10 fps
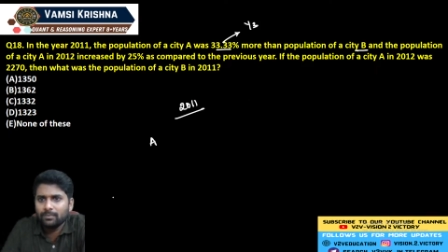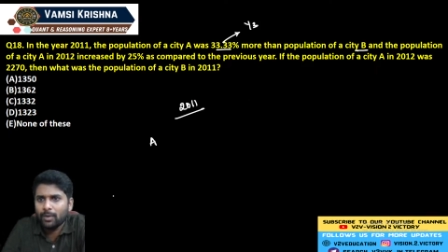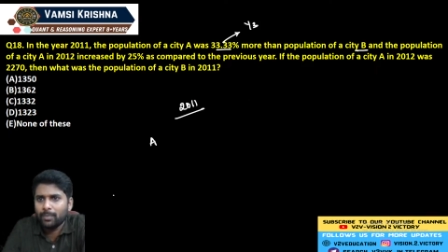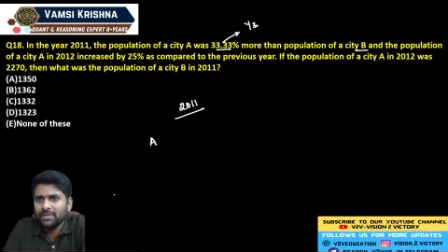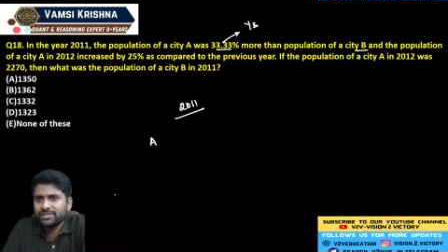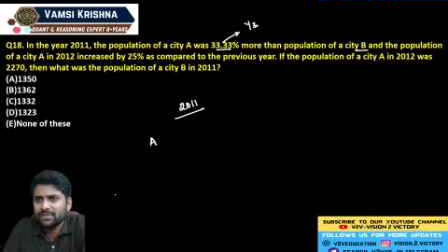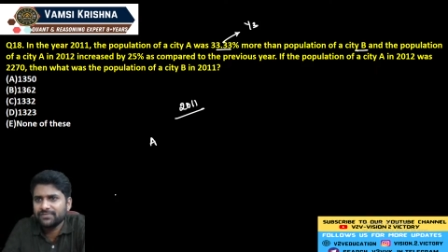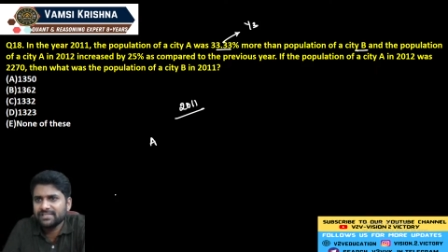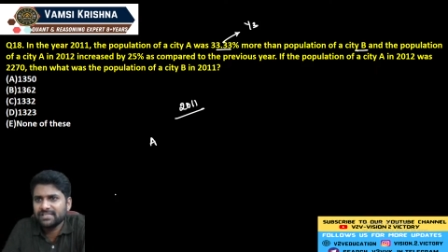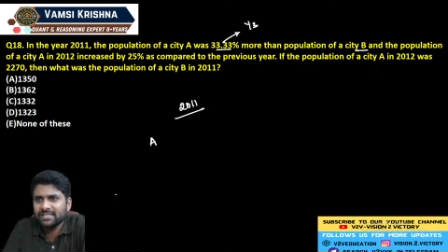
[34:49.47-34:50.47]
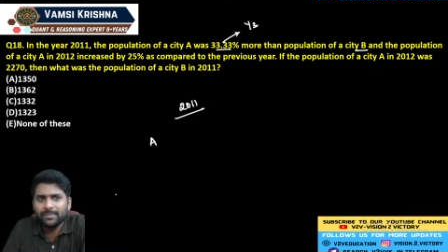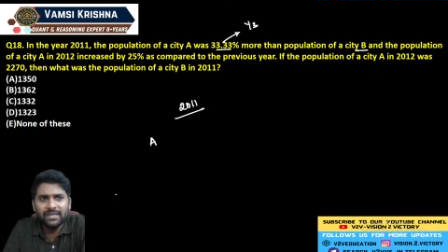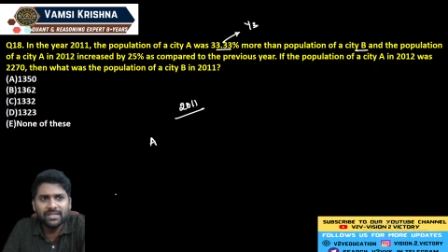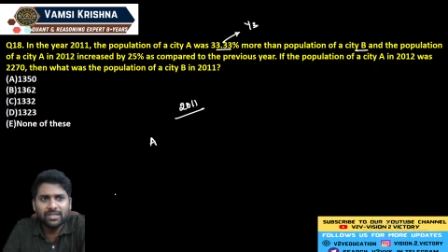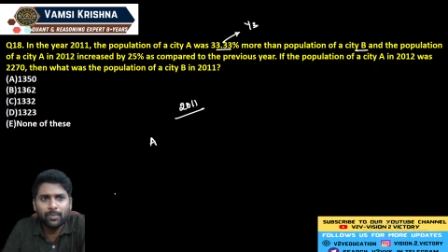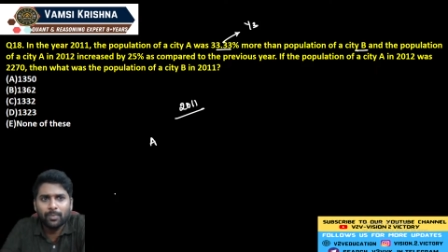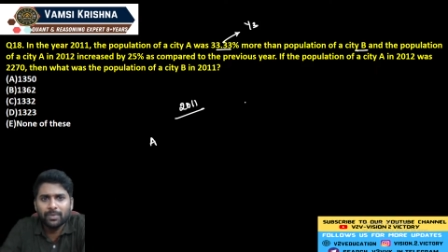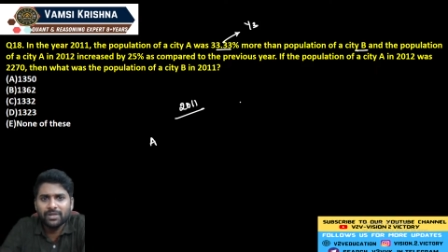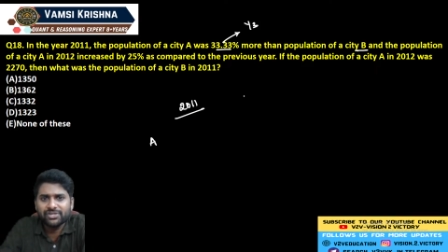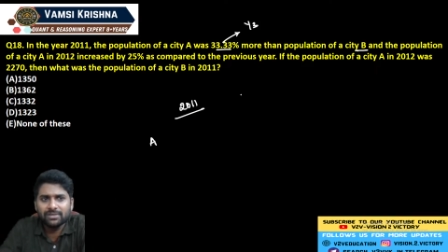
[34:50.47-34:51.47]
population of city B in the
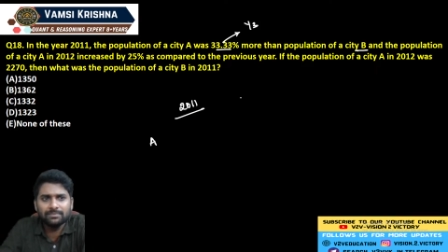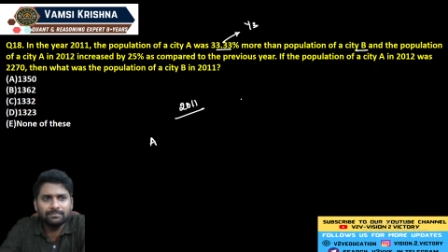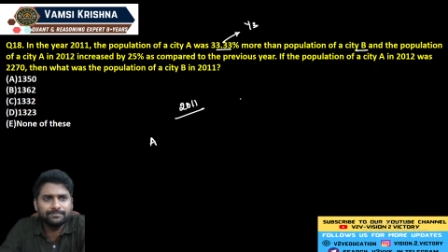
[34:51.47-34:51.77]
population.